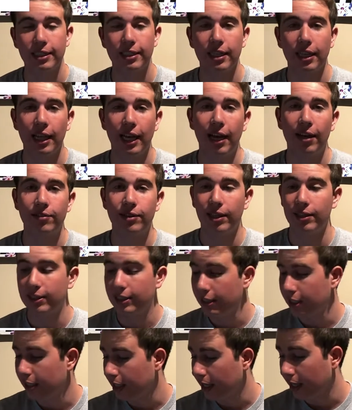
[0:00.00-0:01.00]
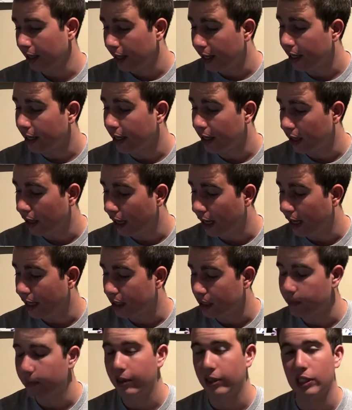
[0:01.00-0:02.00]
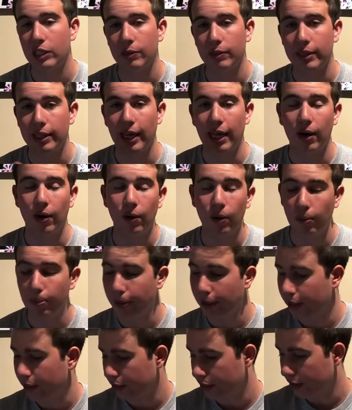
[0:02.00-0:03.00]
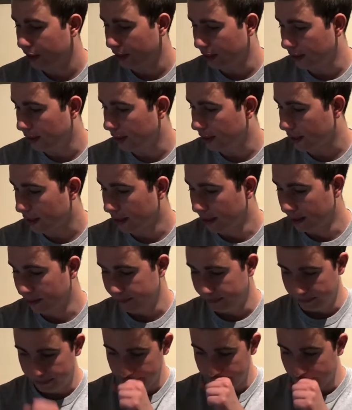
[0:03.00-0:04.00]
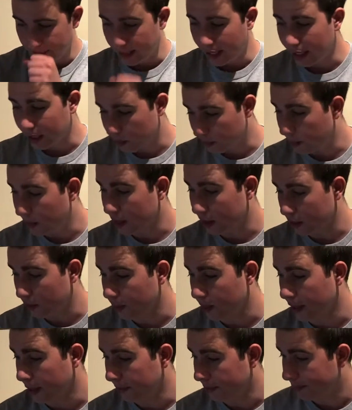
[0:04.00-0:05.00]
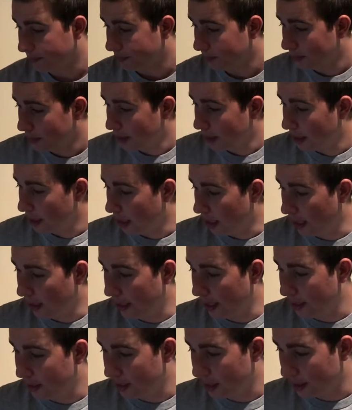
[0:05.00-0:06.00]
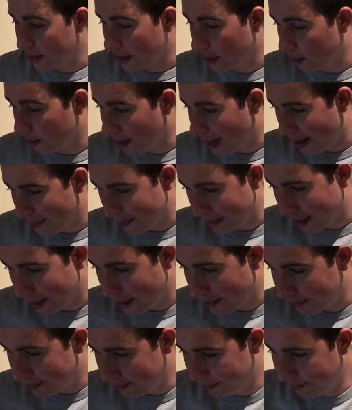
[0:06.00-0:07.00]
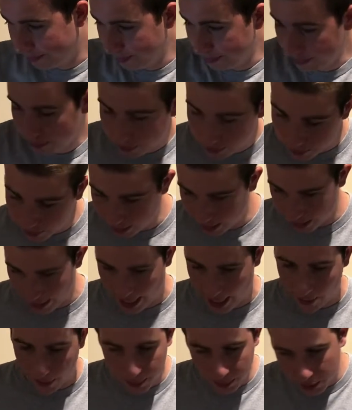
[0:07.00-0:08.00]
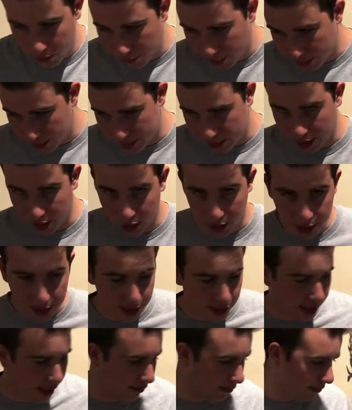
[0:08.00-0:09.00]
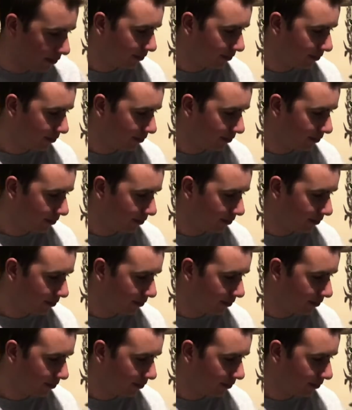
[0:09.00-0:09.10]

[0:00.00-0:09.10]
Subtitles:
collabs I've seen. I like it a lot, especially with that hole punched look. It's pretty sweet. Alright, so that's gonna wrap it up. Now we move on to the good stuff.